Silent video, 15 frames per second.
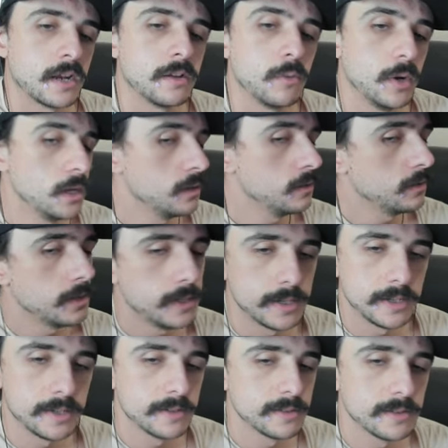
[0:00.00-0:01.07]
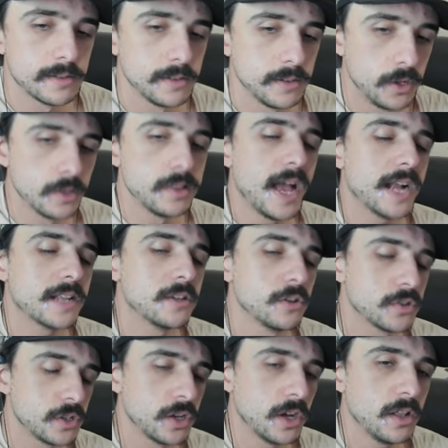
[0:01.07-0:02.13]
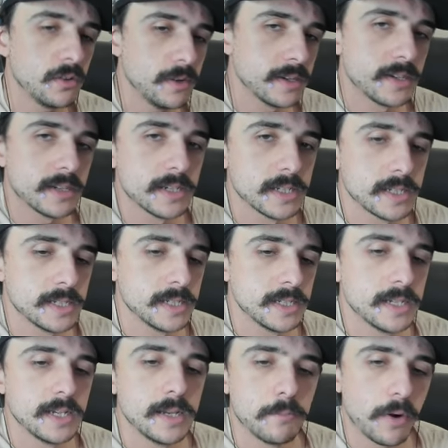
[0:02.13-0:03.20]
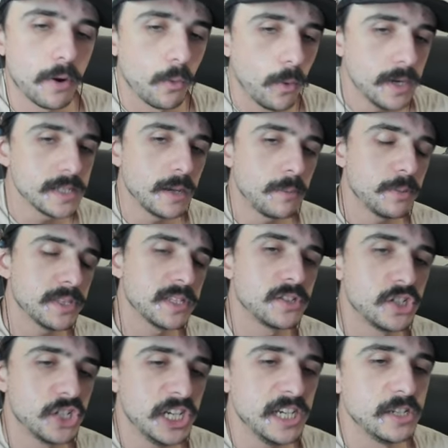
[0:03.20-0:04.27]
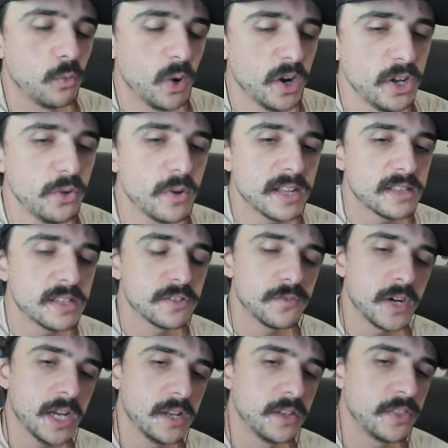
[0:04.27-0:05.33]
of, well, you're lactose intolerant? Bro, what is up with this cheese? Where do you get this fucking